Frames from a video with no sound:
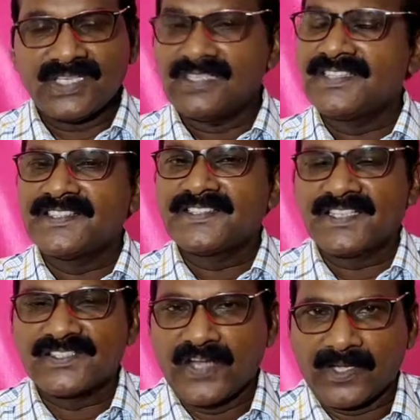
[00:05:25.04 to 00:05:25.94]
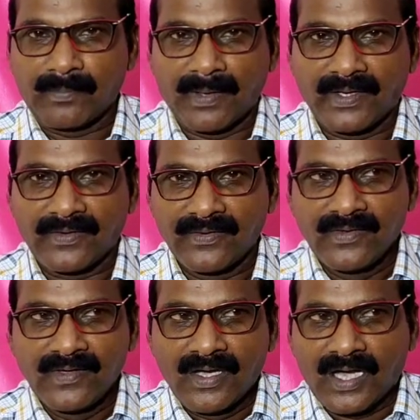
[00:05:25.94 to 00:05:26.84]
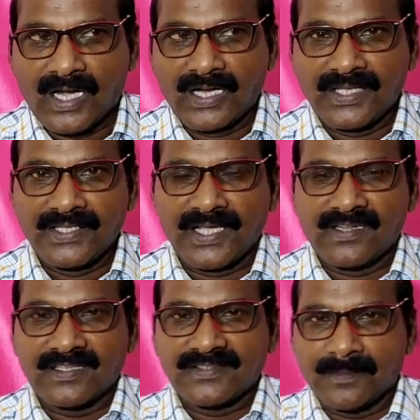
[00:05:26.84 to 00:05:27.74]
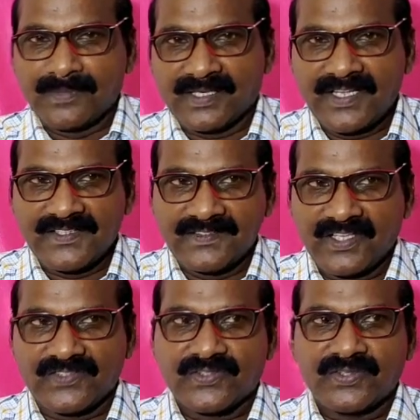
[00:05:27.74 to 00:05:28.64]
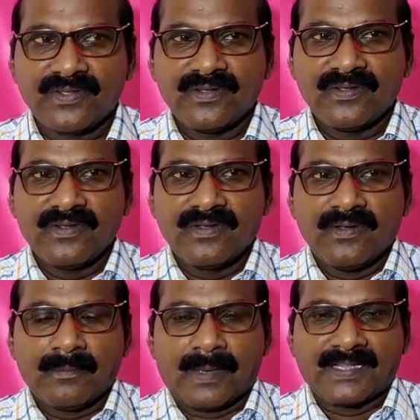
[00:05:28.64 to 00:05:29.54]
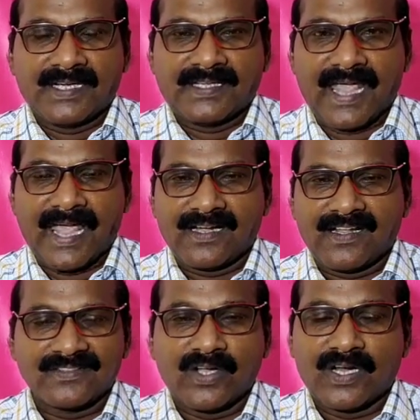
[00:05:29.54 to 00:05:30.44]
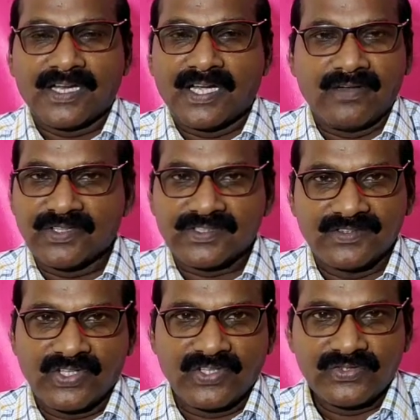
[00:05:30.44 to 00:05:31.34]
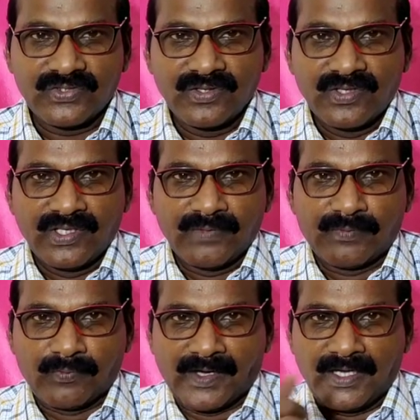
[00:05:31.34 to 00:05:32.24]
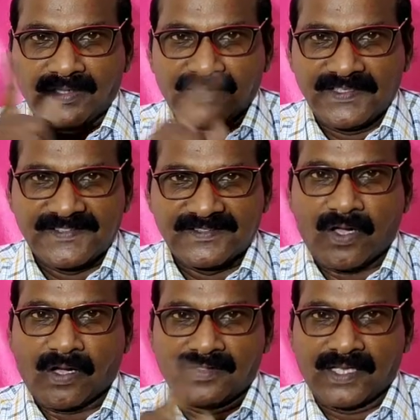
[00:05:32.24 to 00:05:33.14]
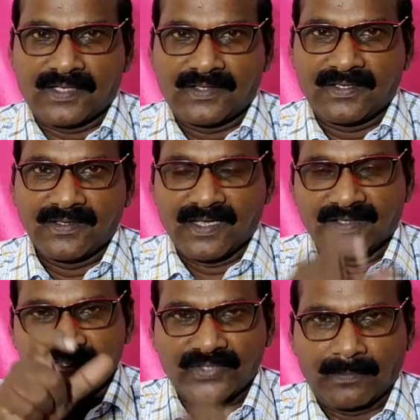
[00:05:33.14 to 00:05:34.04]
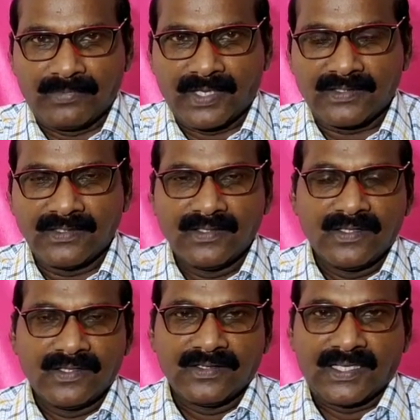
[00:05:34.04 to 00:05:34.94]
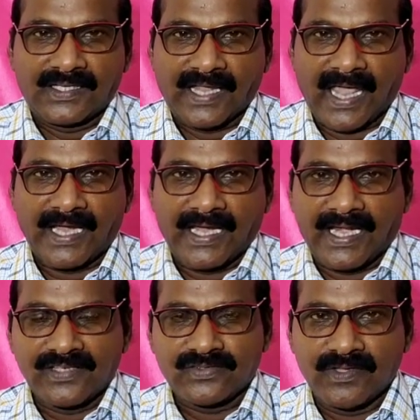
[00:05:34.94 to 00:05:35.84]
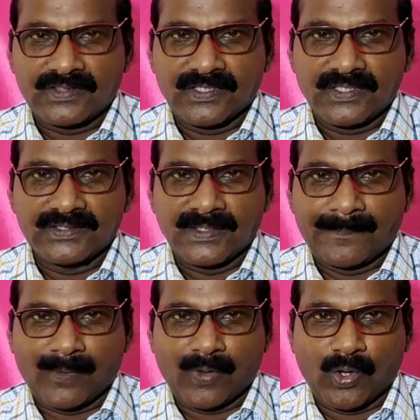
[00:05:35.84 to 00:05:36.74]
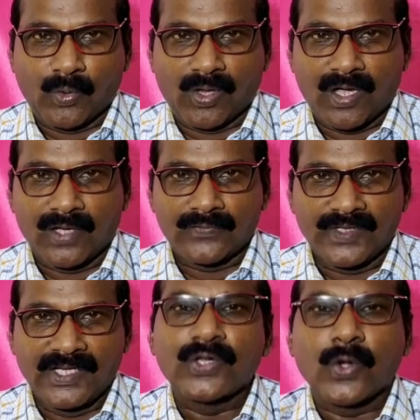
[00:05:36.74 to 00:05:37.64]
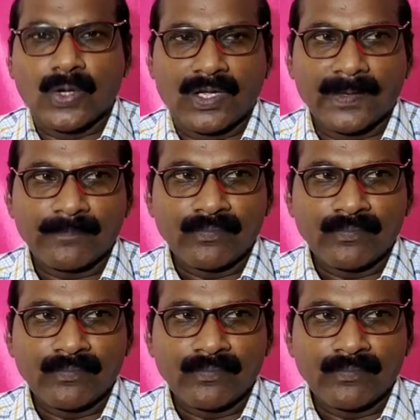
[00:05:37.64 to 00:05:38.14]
This is the statement. And here the subject is this. But the tag does not end with this. If you find this or that as the subject, the tag ends with the pronoun of it only.